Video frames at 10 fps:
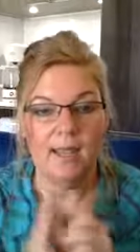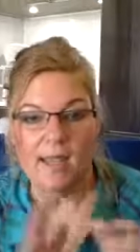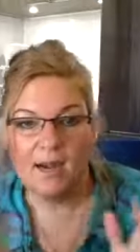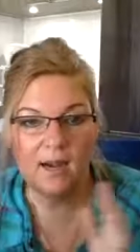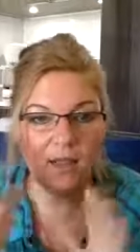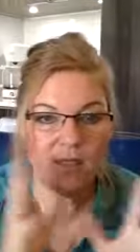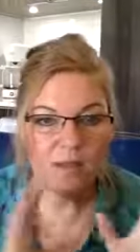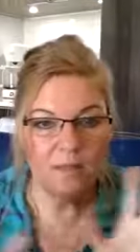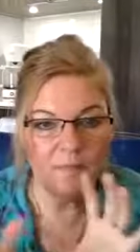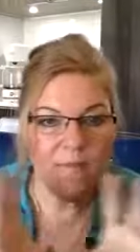get out of the,
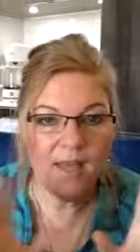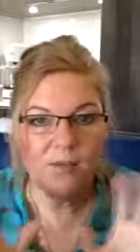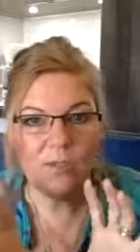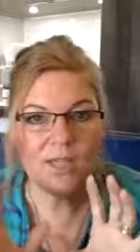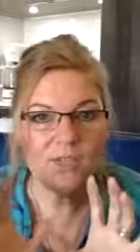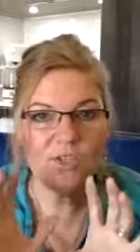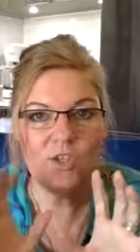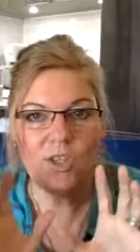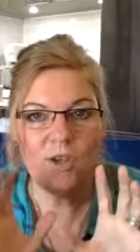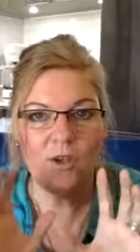the muddleness,
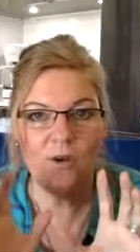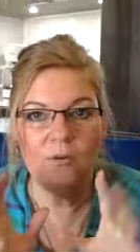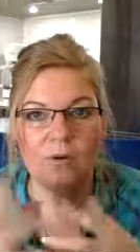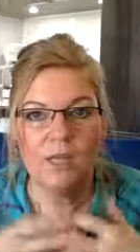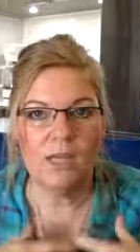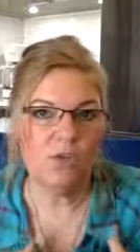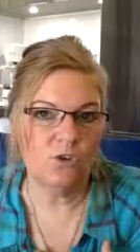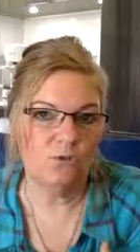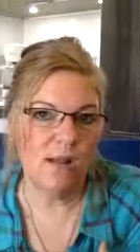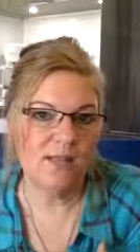you know, really
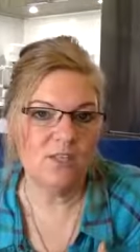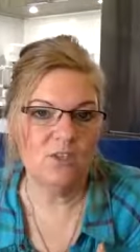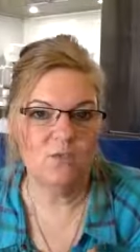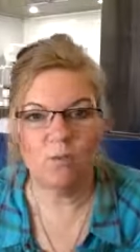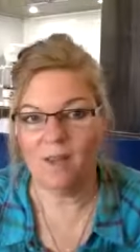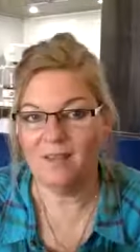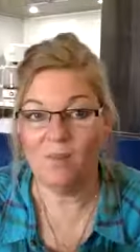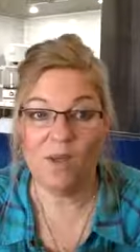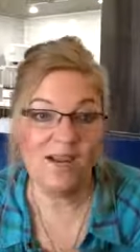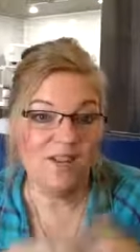address what,
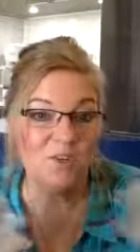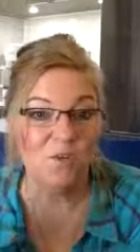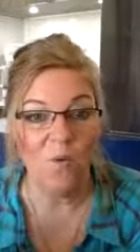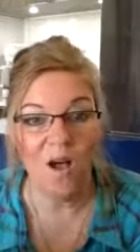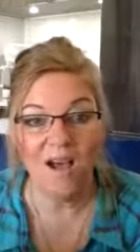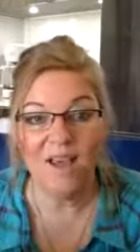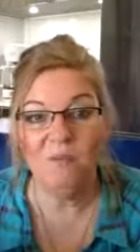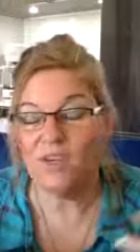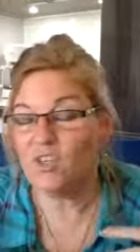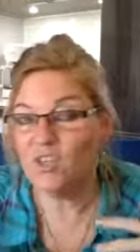what it is you want,
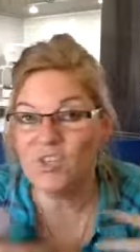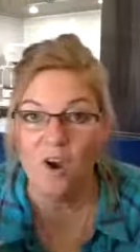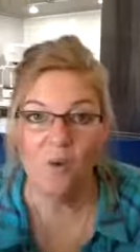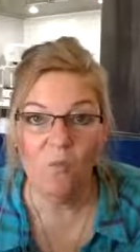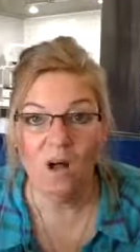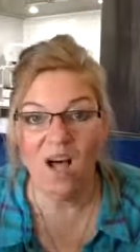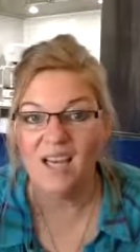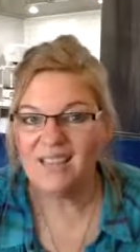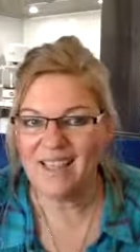what you don't want,